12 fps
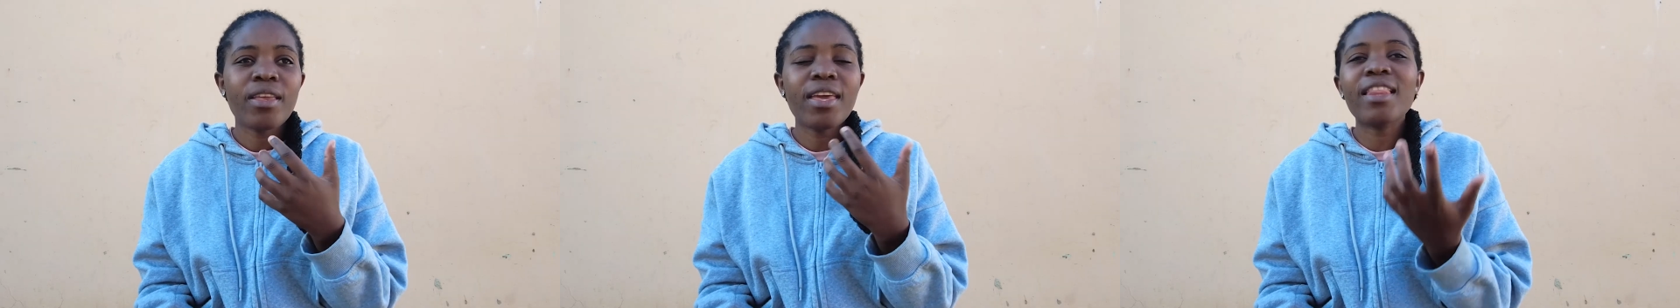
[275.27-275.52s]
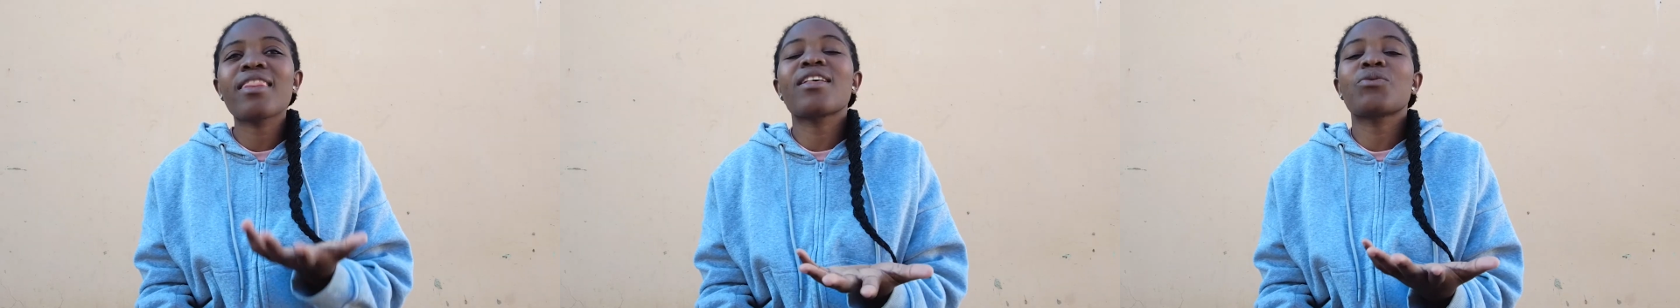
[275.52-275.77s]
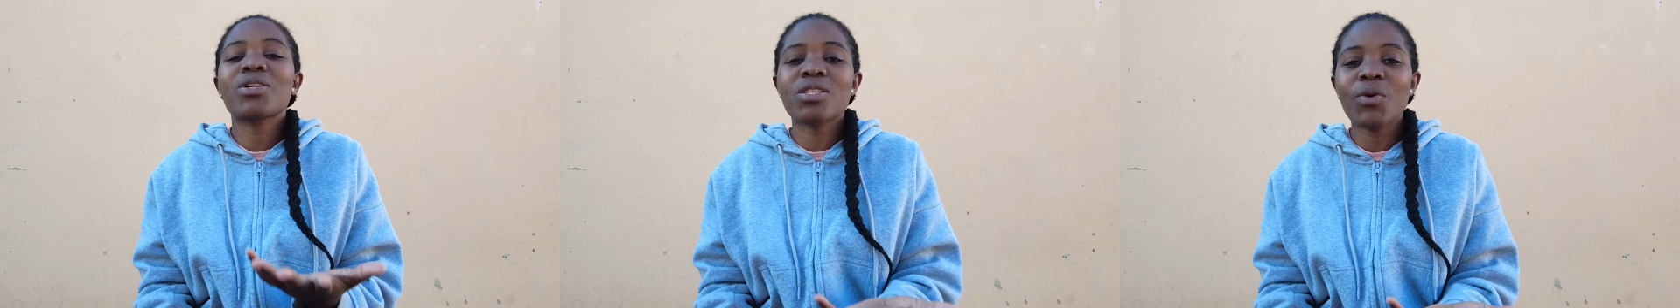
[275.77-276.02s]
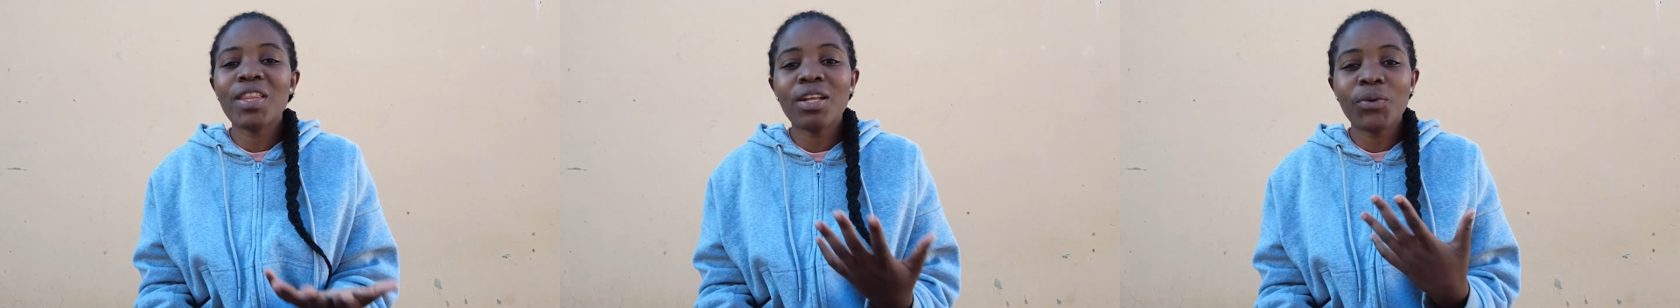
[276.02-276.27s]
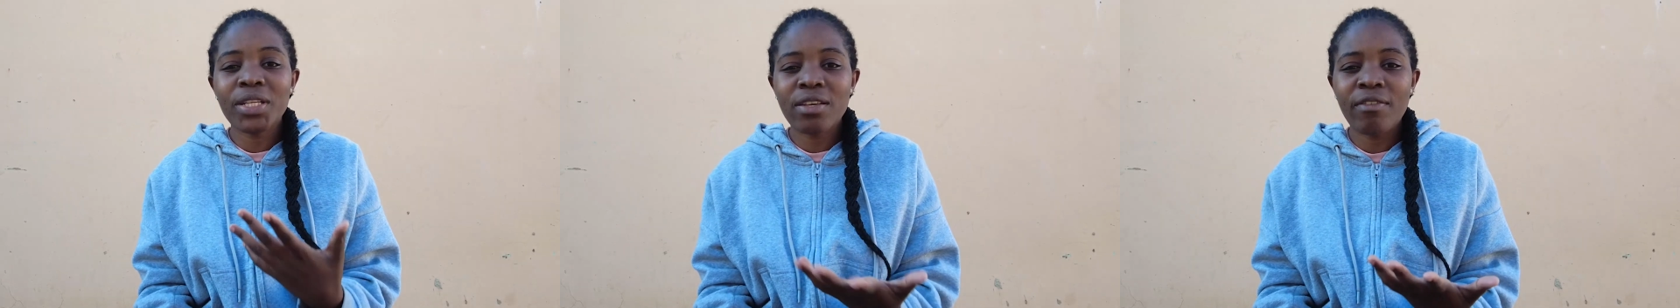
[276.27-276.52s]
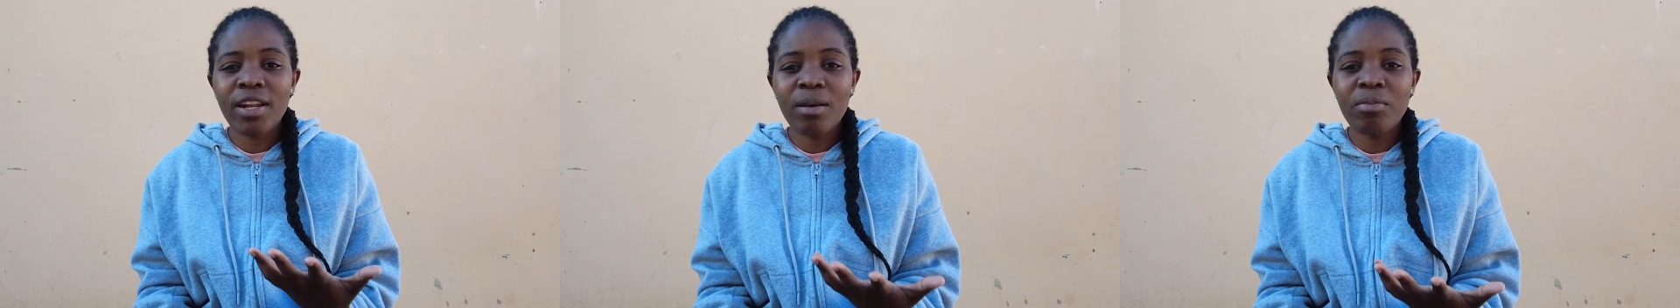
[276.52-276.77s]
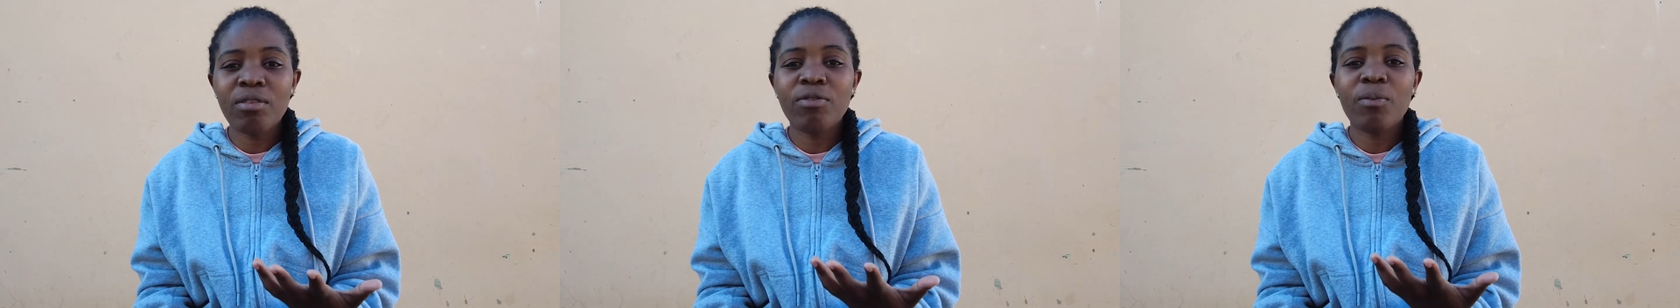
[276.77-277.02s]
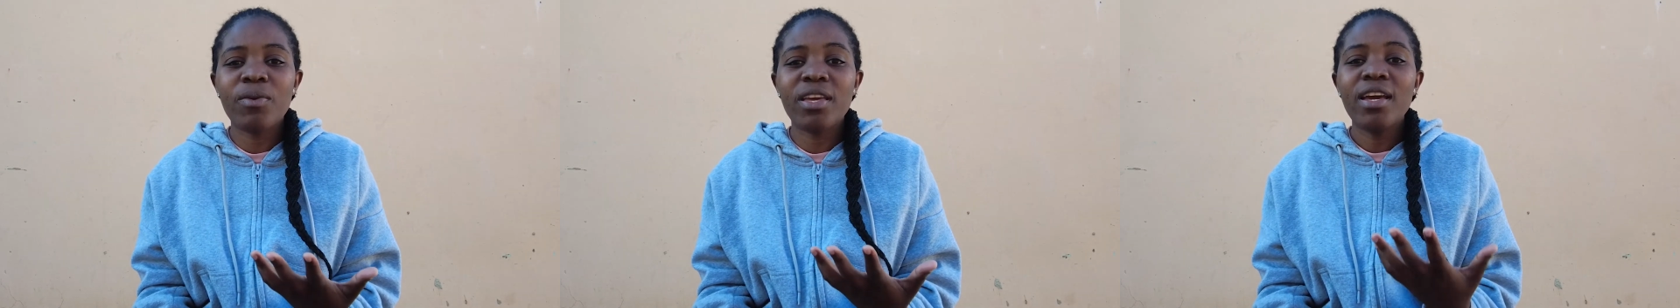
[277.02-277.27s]
it was the one that was available
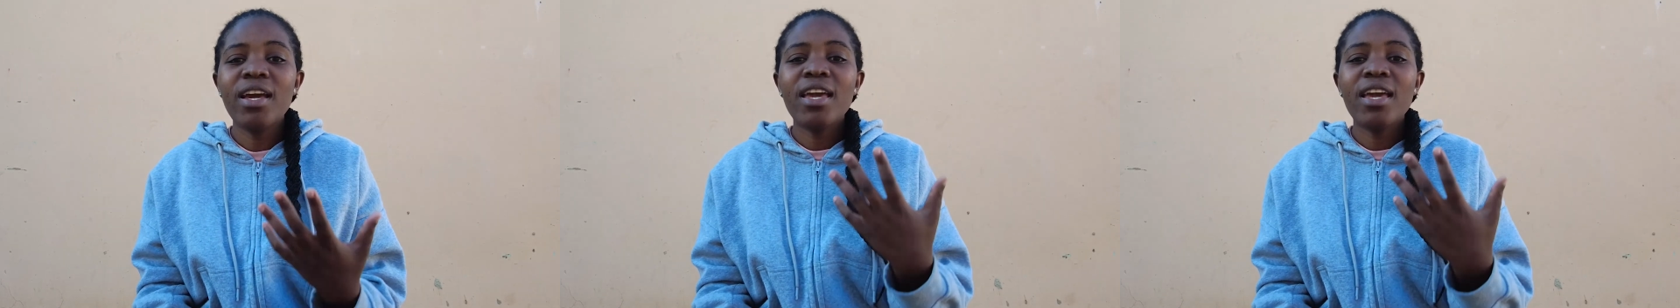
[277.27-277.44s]
for me,